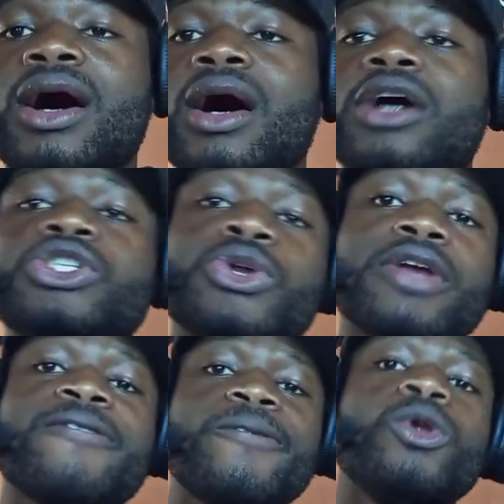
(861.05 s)
Uh, so
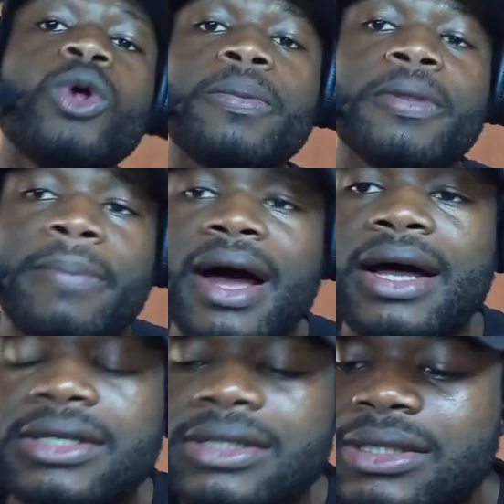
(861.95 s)
you can follow up the
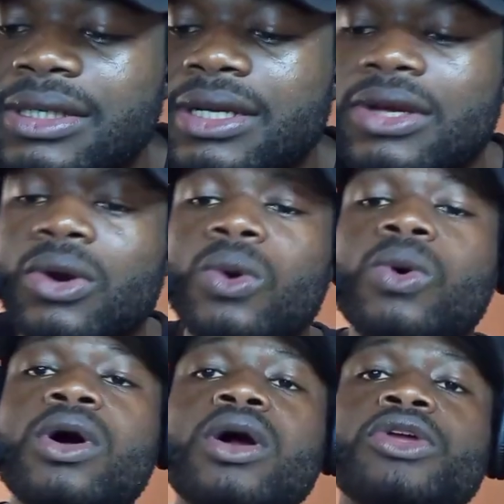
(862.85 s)
band, you
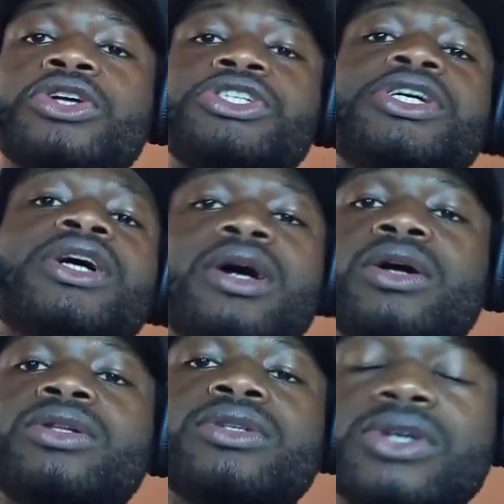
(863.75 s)
know, you can check
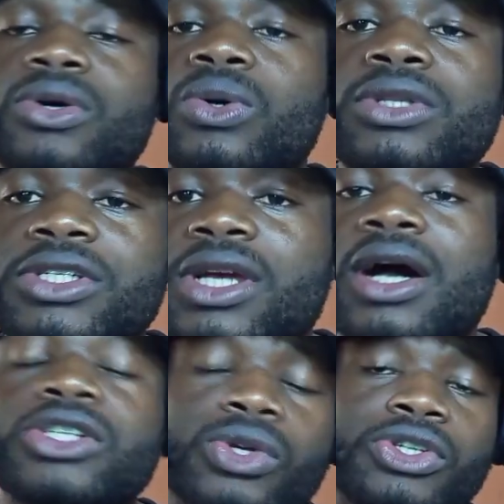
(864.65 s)
out, you know, these
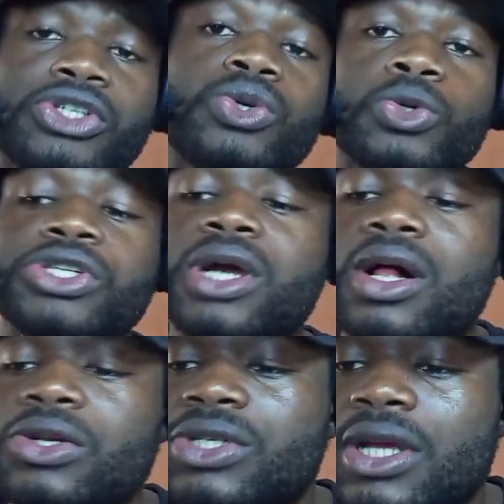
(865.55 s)
guys on their
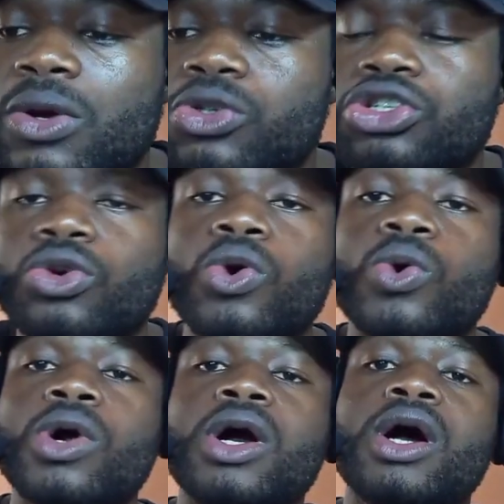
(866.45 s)
socials and
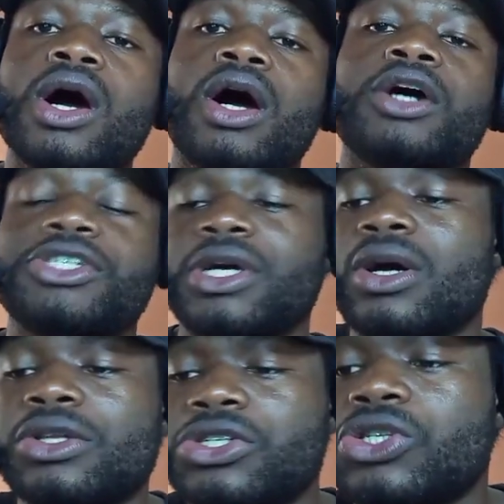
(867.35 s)
also uh,
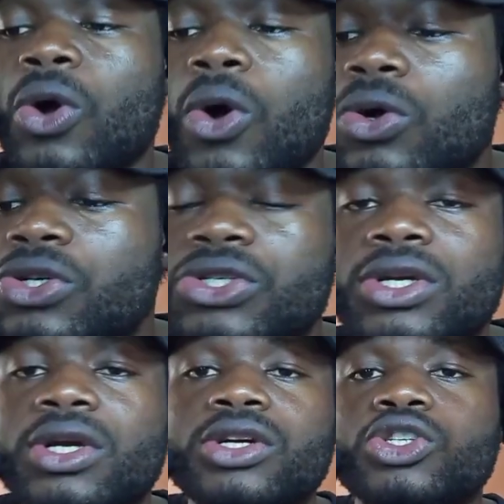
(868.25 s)
check out his
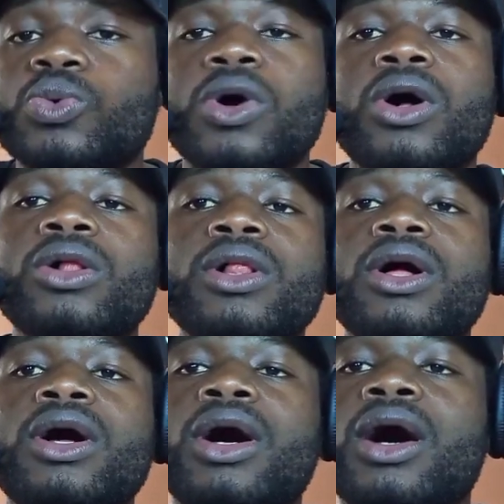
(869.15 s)
songs as
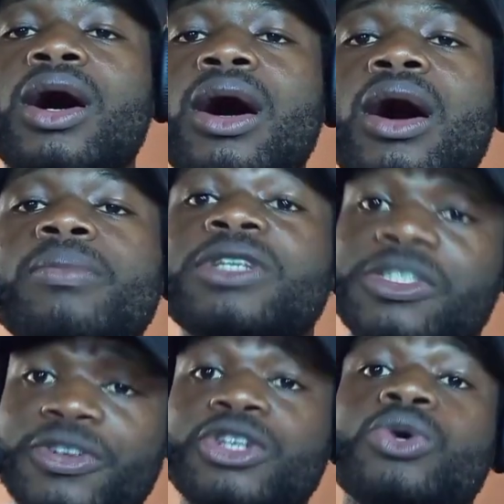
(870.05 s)
well. Um,
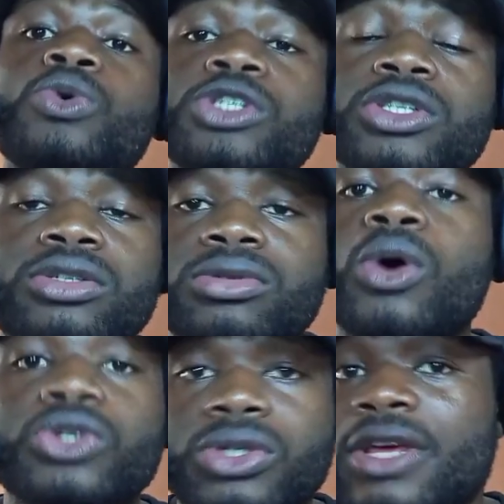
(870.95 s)
this video is
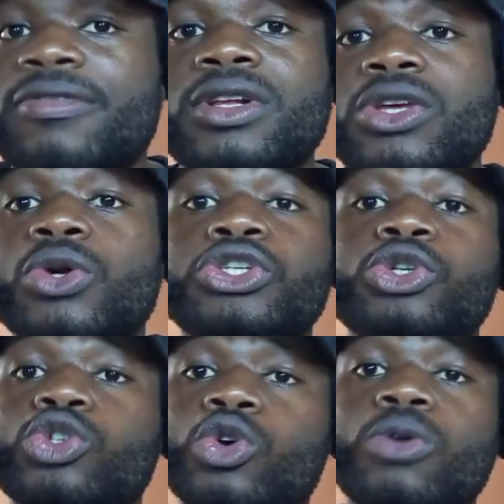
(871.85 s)
also definitely on
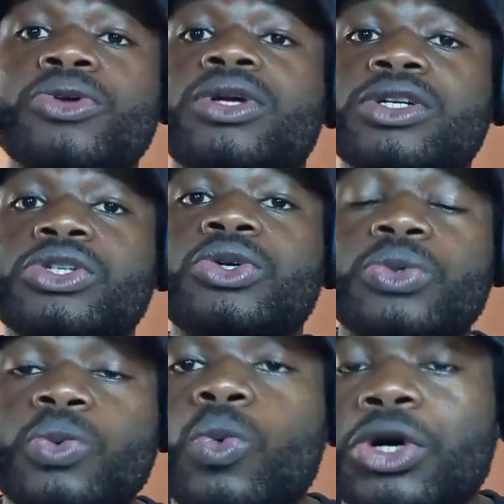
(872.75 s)
YouTube. You can you
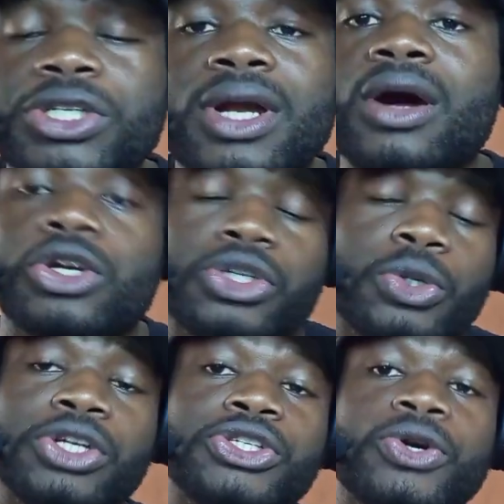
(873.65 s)
know watch it out at
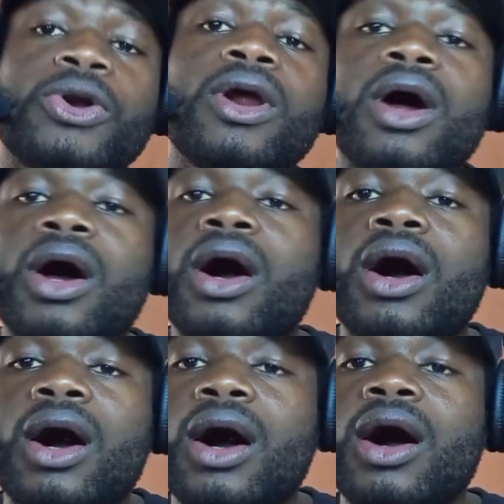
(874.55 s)
your leisure.
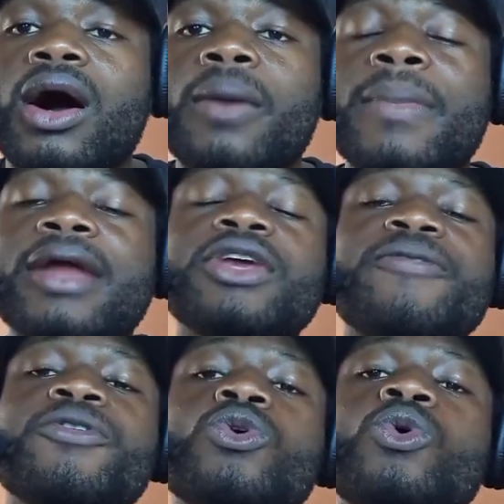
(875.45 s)
Um, and
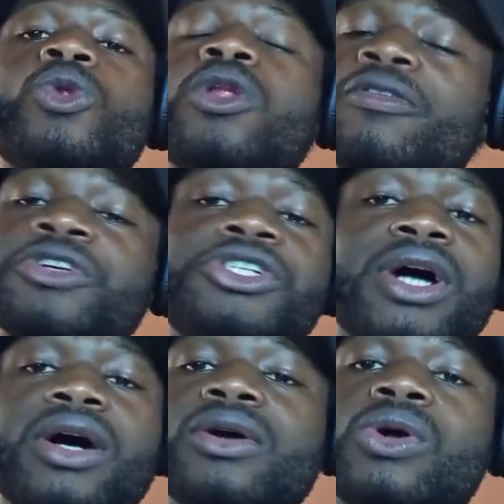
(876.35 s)
if you love the
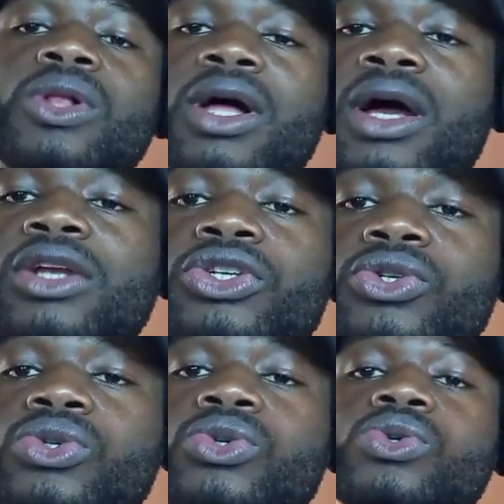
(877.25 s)
channel and
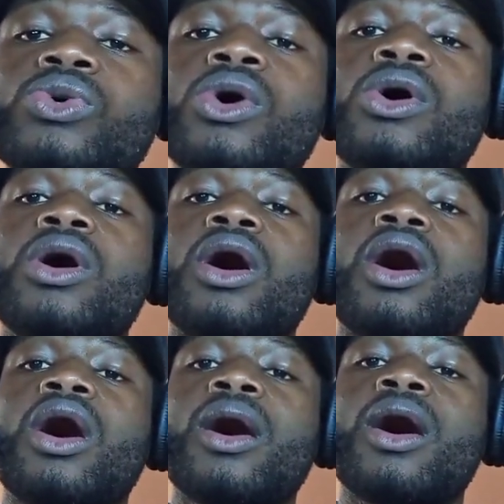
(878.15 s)
you
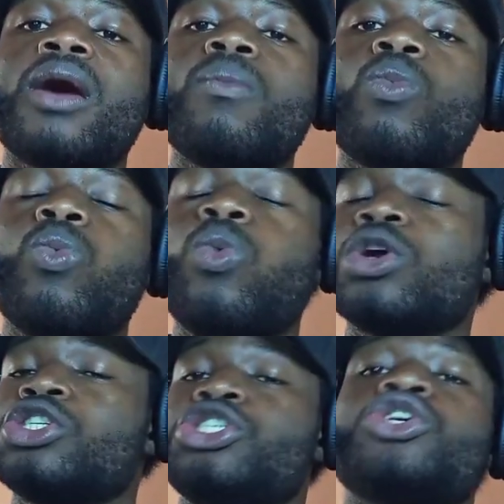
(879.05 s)
um,
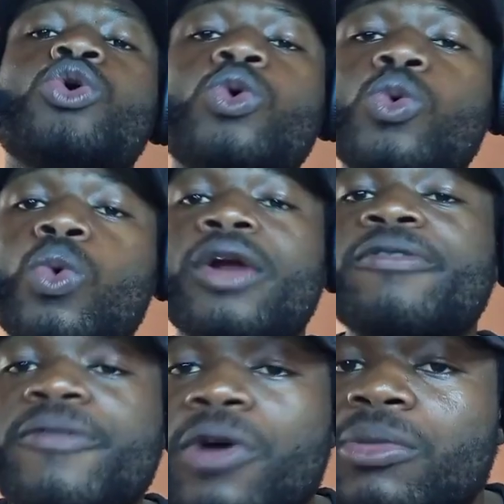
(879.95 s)
want to show
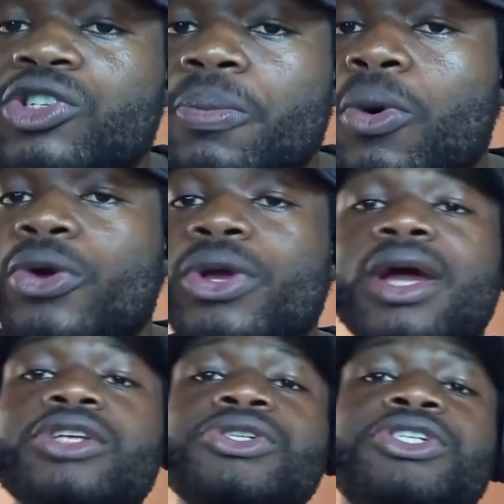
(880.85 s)
whatever form of support you
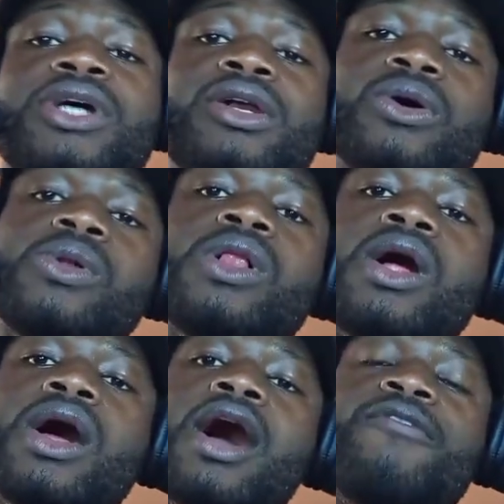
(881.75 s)
can to the channel,
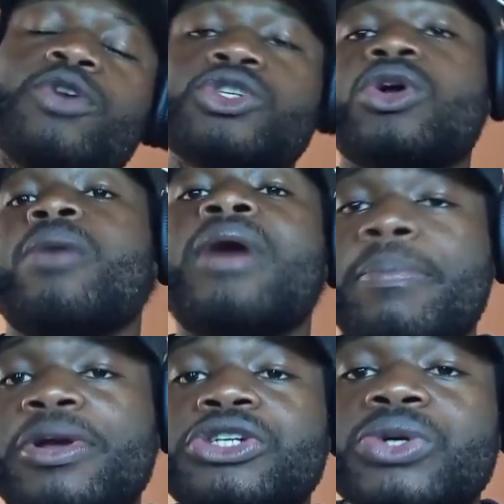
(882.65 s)
I've also got
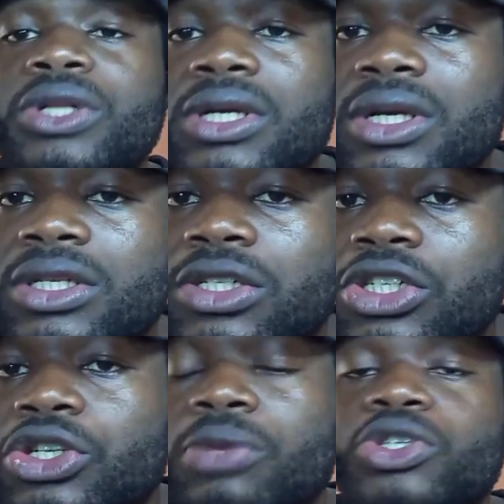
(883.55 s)
my Patreon link in the
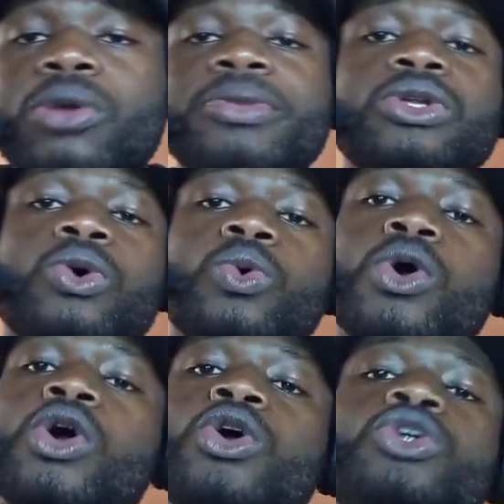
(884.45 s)
description
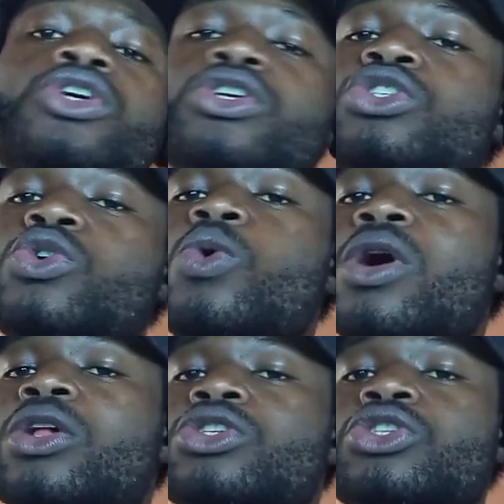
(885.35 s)
below. You can do
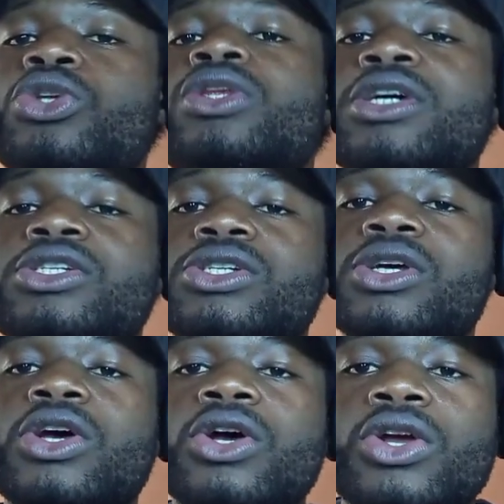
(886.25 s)
well to
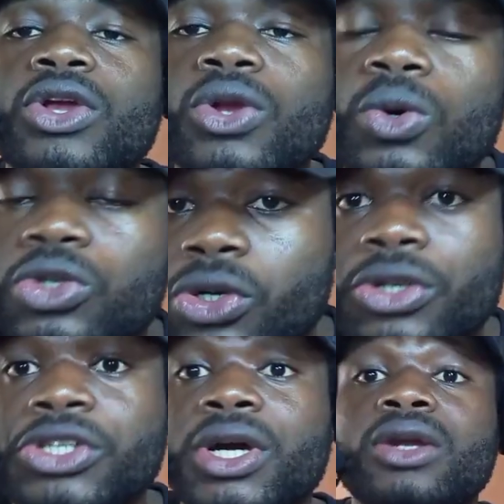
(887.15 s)
donate, you know,
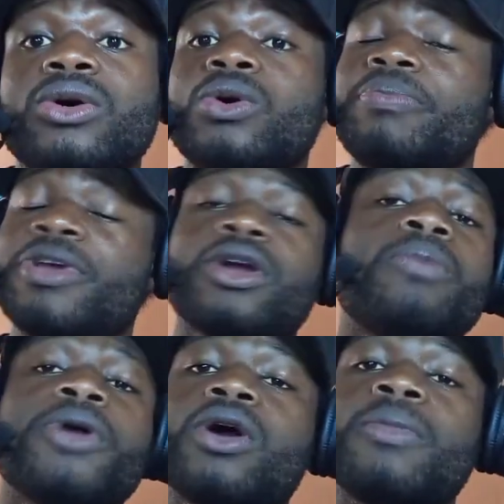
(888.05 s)
to the channel, be,
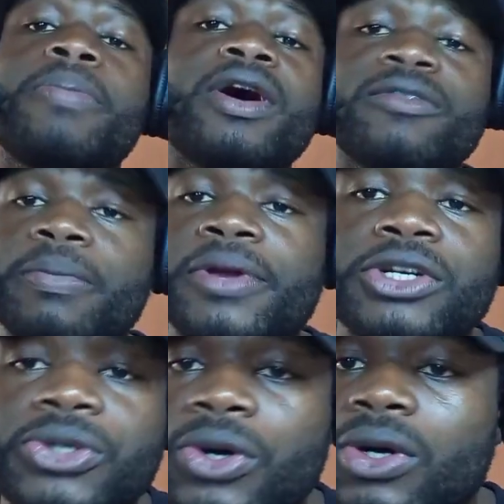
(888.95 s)
become a part of the
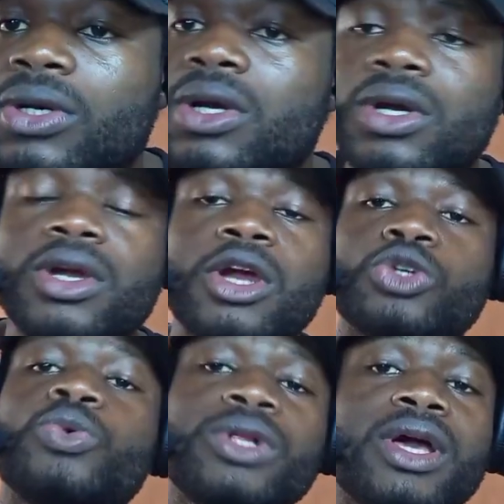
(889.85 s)
Patreon.
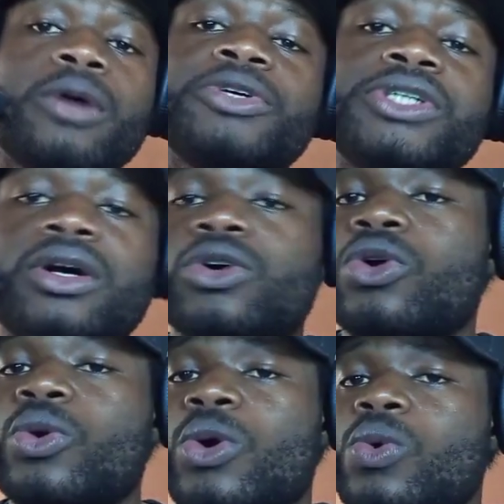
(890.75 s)
It's really helped the
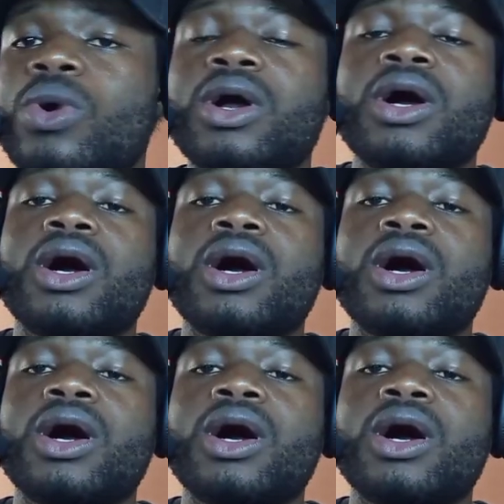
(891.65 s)
channel grow.